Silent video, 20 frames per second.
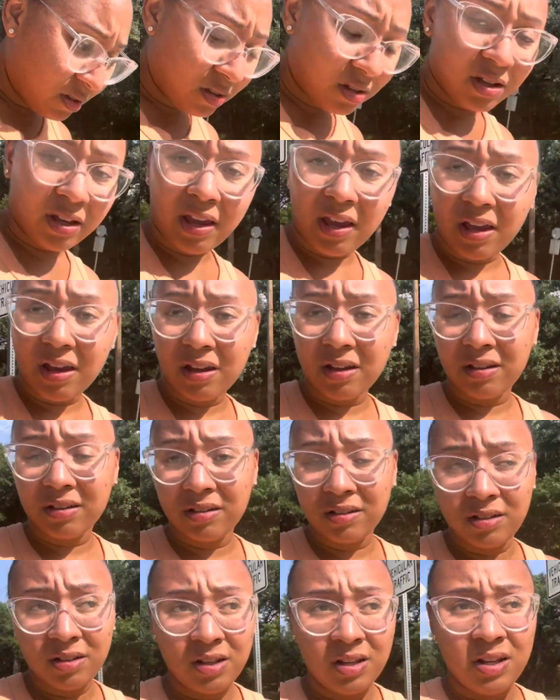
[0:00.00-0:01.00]
Yeah,
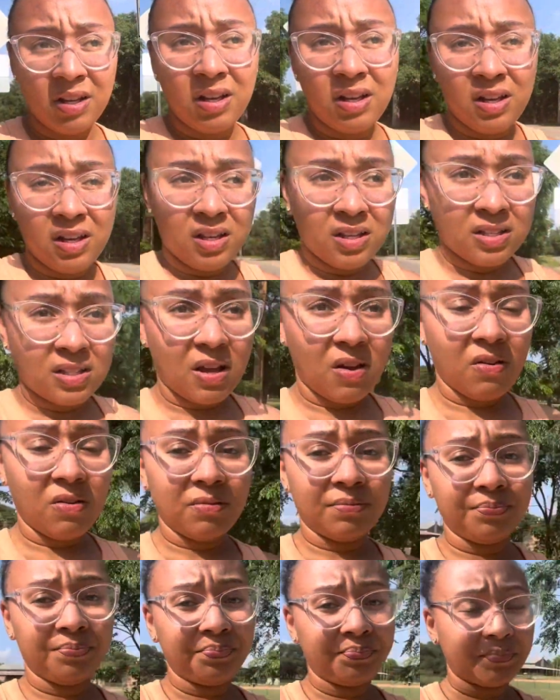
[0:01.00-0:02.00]
so
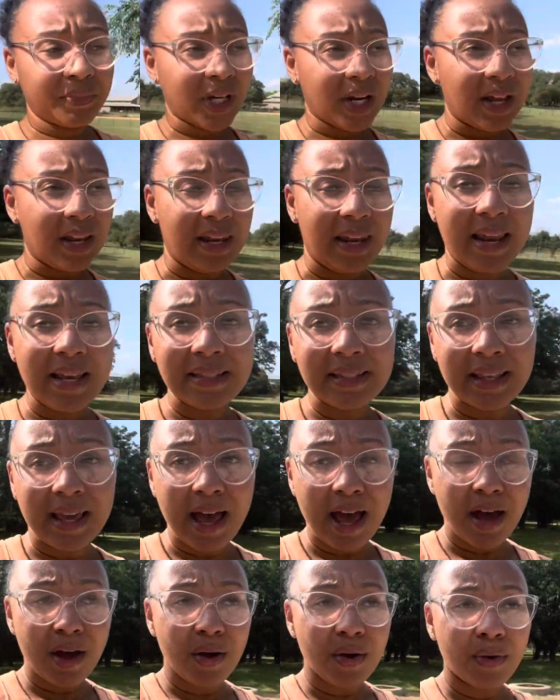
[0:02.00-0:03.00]
let's
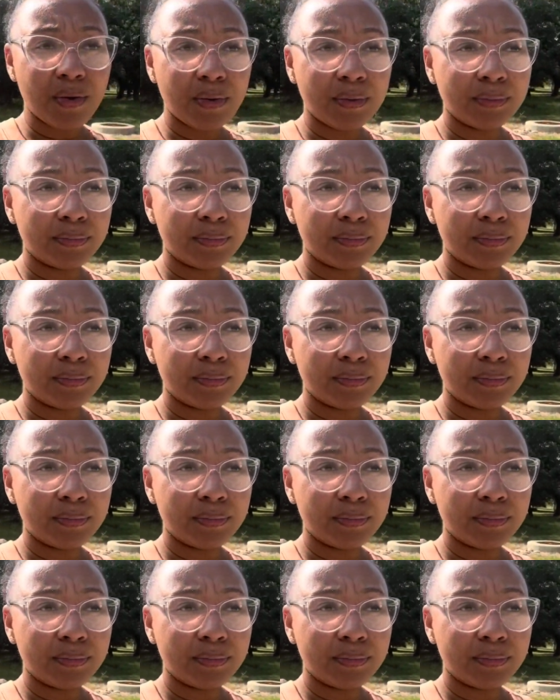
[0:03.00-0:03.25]
go.